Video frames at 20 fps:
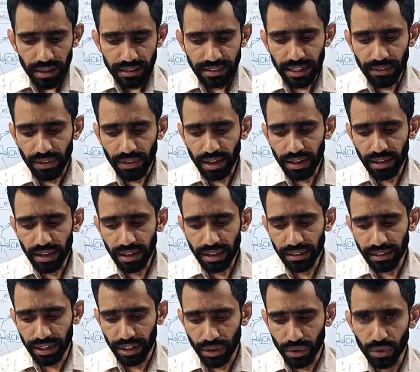Jawaharlal
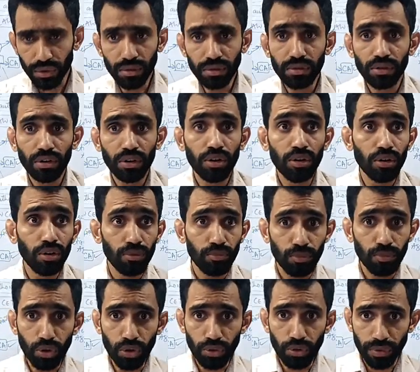Nehru
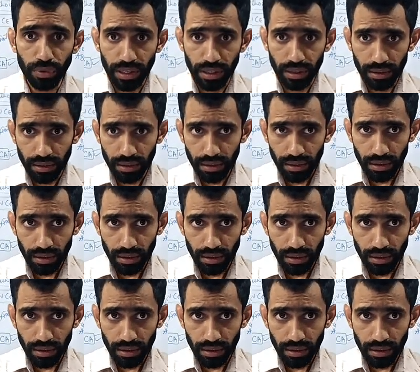moved the